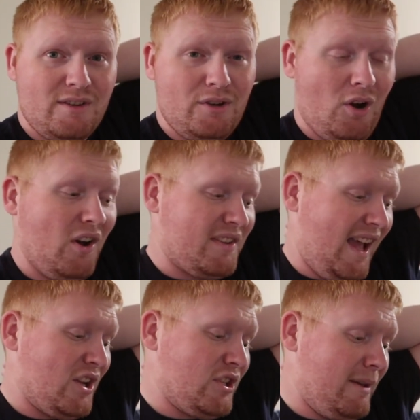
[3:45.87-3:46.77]
gonna cost to
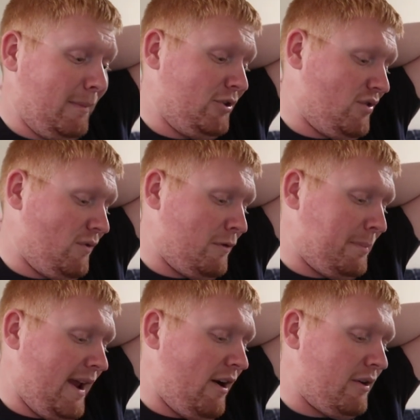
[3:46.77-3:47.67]
actually get my drone
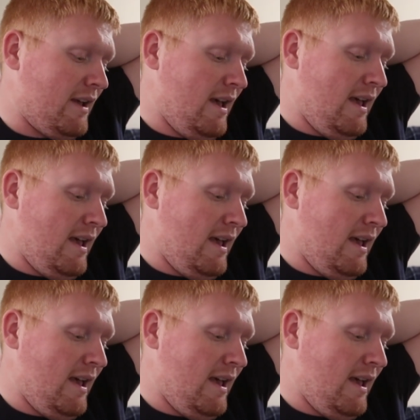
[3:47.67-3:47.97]
repaired.